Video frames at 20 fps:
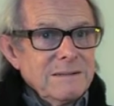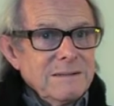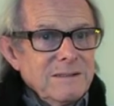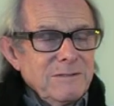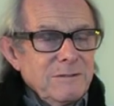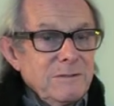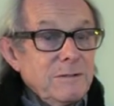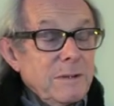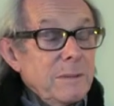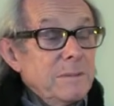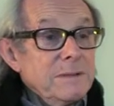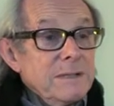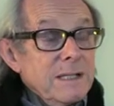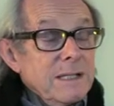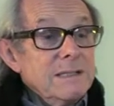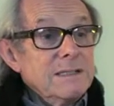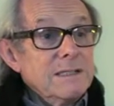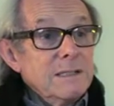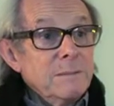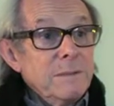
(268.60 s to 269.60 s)

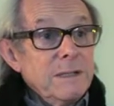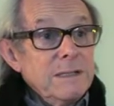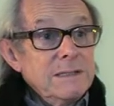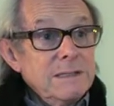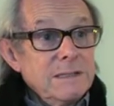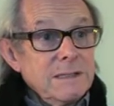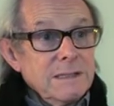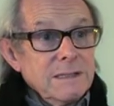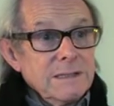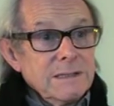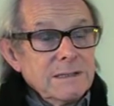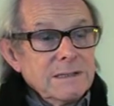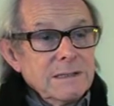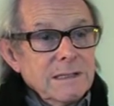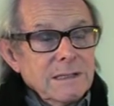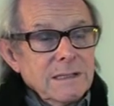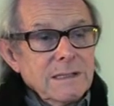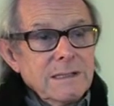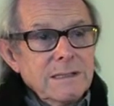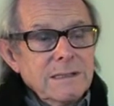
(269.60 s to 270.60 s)
Represents the best in us,
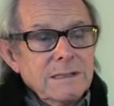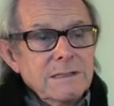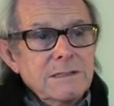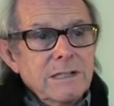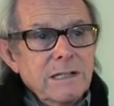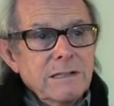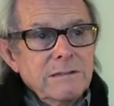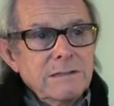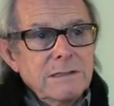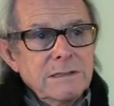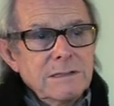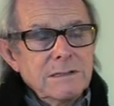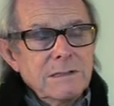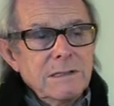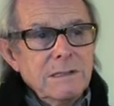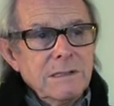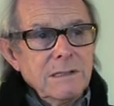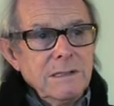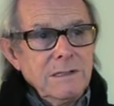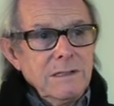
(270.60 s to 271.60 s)
and I think charities
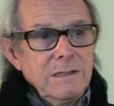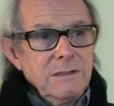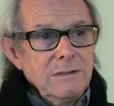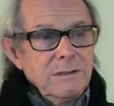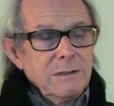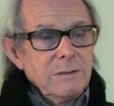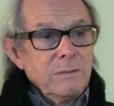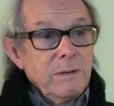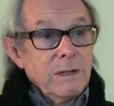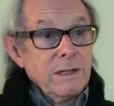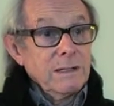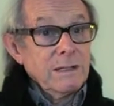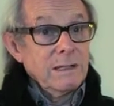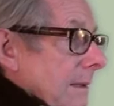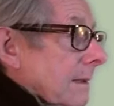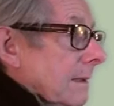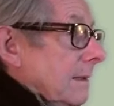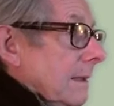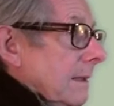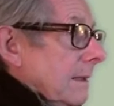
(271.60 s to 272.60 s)
do well.
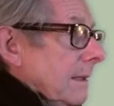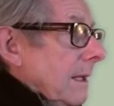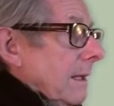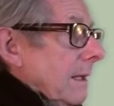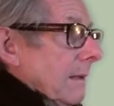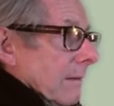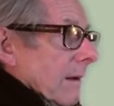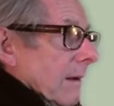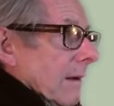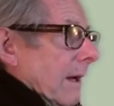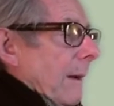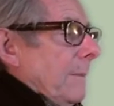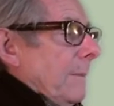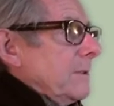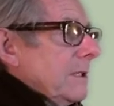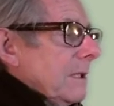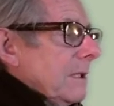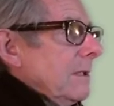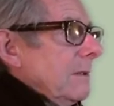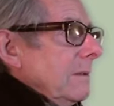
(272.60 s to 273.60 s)
I think they're
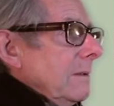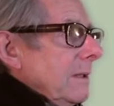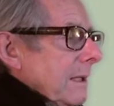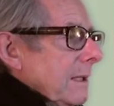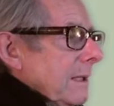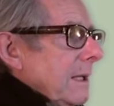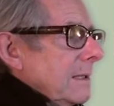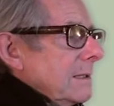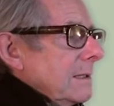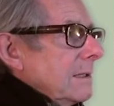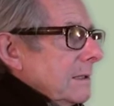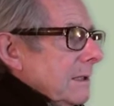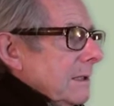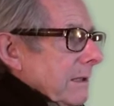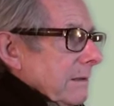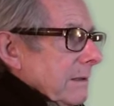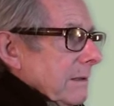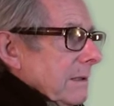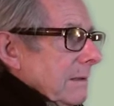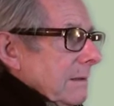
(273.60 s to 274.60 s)
absolutely
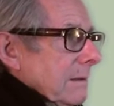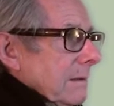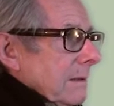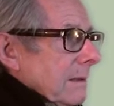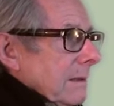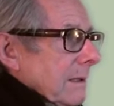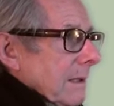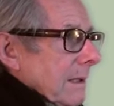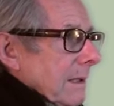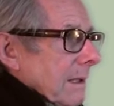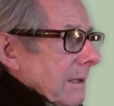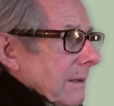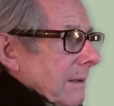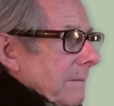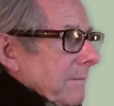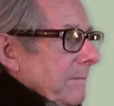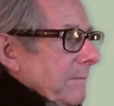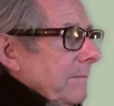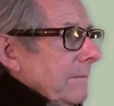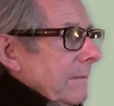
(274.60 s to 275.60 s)
necessary,
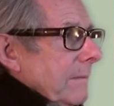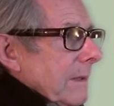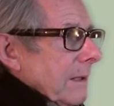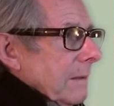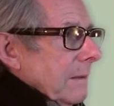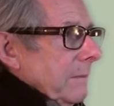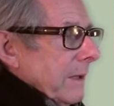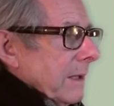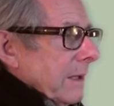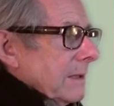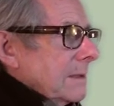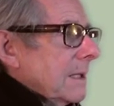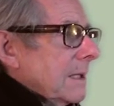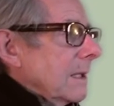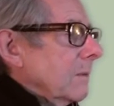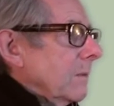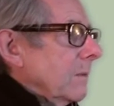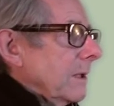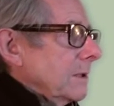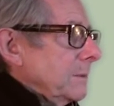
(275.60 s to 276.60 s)
because
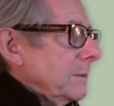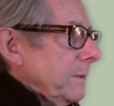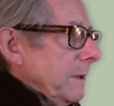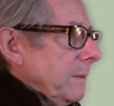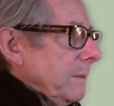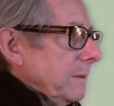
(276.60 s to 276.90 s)
otherwise